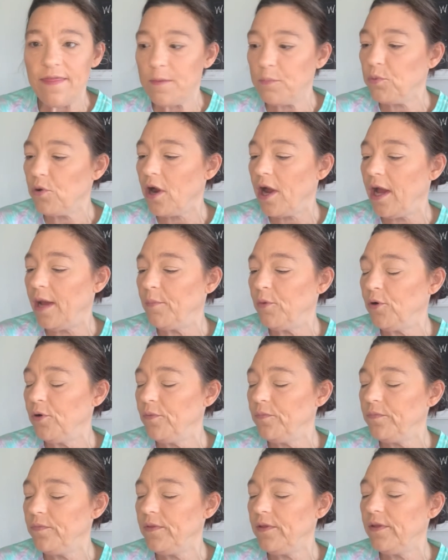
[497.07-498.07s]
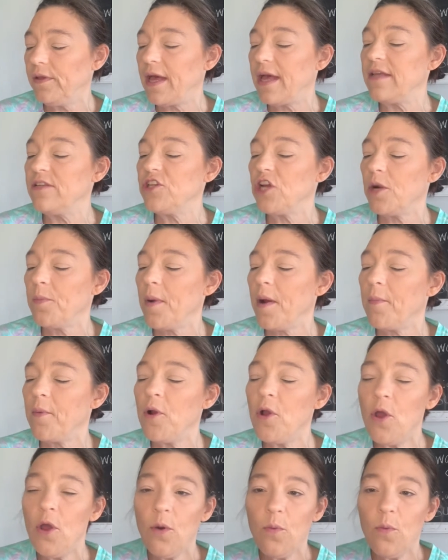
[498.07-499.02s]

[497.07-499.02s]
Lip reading: the eyeshadow primer